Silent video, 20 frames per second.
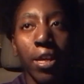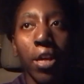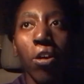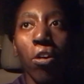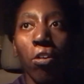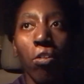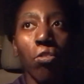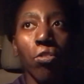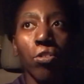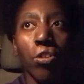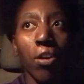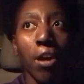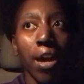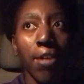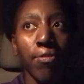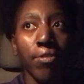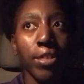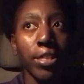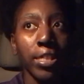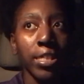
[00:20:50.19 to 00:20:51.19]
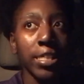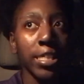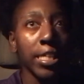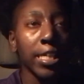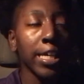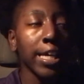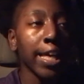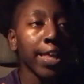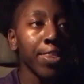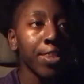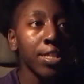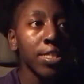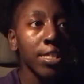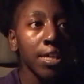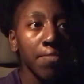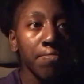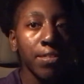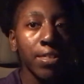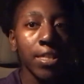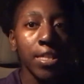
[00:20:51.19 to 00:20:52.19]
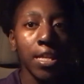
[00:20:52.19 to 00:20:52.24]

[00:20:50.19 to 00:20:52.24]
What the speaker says: Like, oh, you know, I really need to get this up